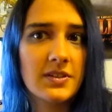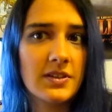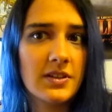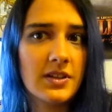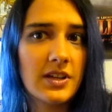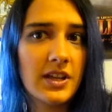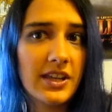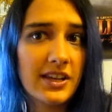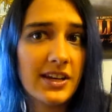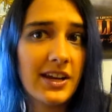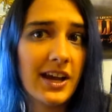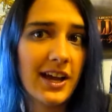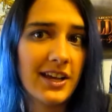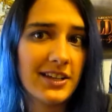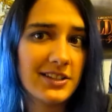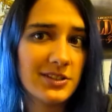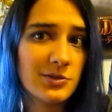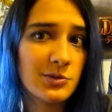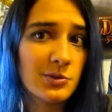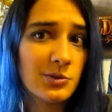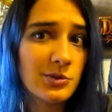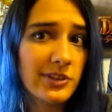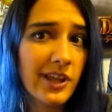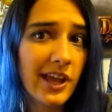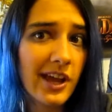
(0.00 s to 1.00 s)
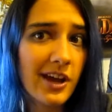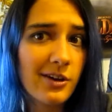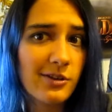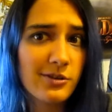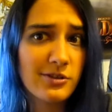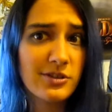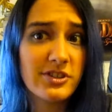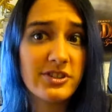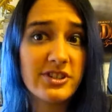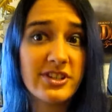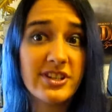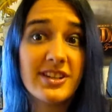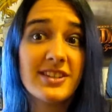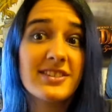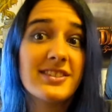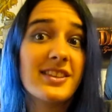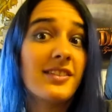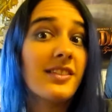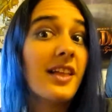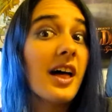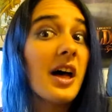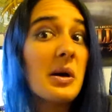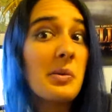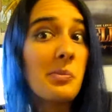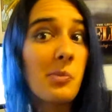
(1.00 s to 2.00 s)
In high school now, she does a
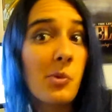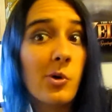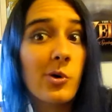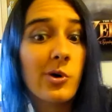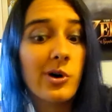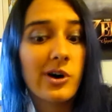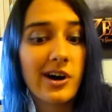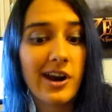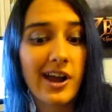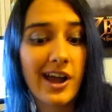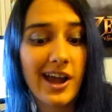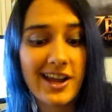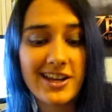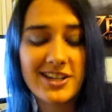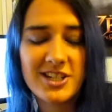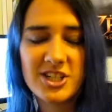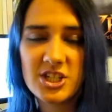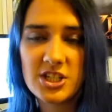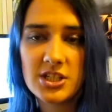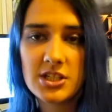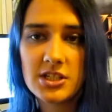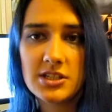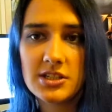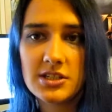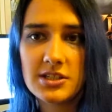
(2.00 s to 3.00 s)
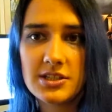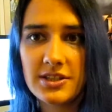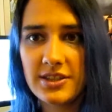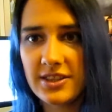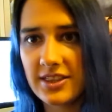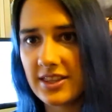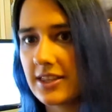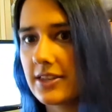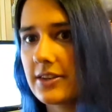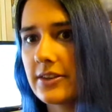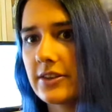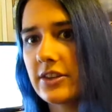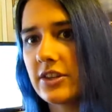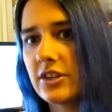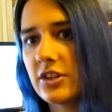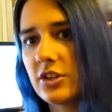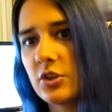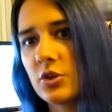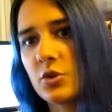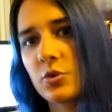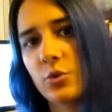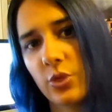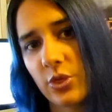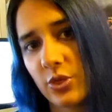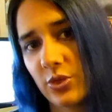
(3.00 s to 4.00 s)
lot more hygiene than
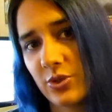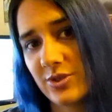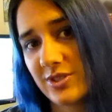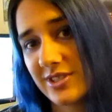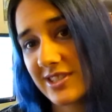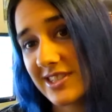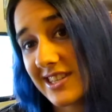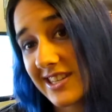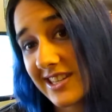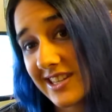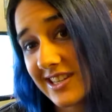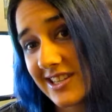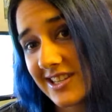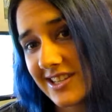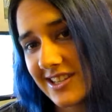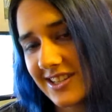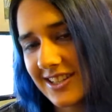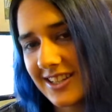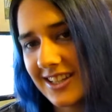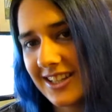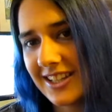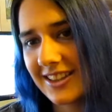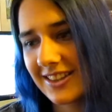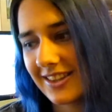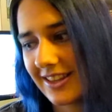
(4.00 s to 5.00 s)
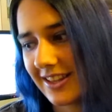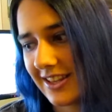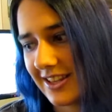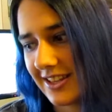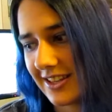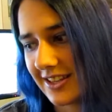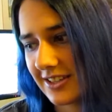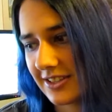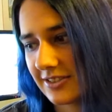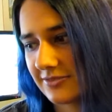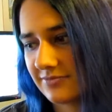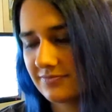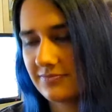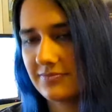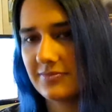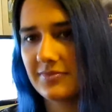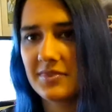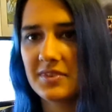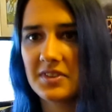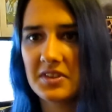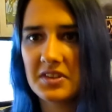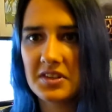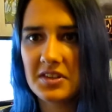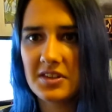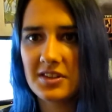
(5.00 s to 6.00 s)
you see. Like,
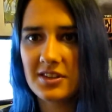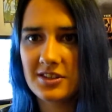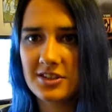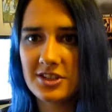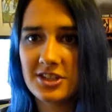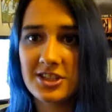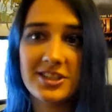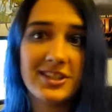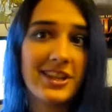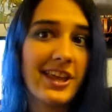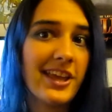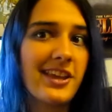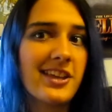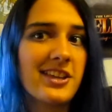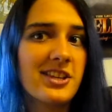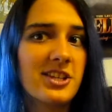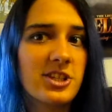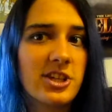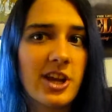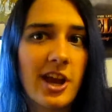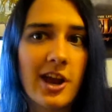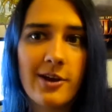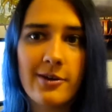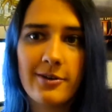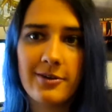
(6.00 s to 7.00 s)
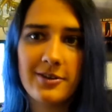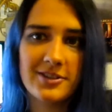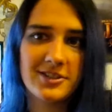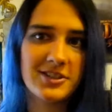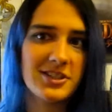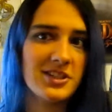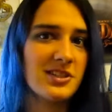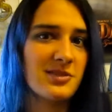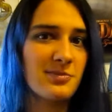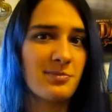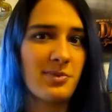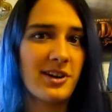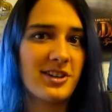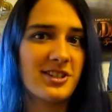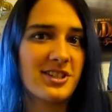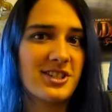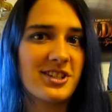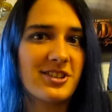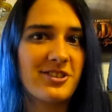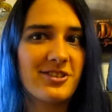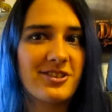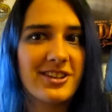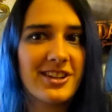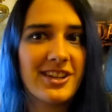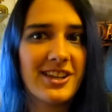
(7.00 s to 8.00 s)
she's taking showers, she's brushing
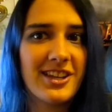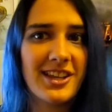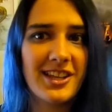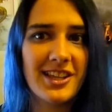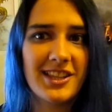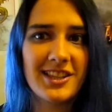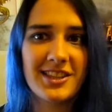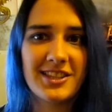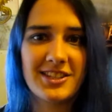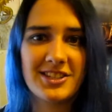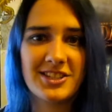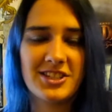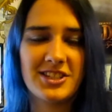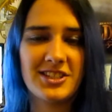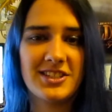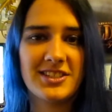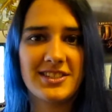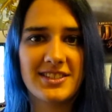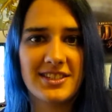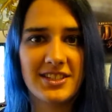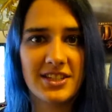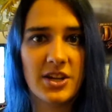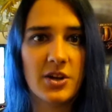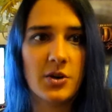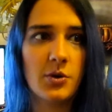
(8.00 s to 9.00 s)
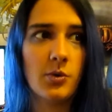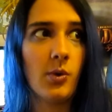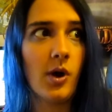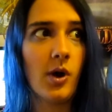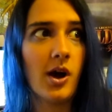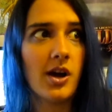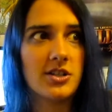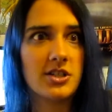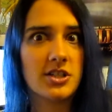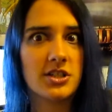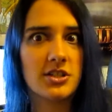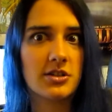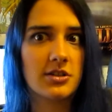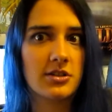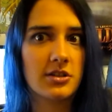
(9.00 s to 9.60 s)
her teeth, she's, you know, washing her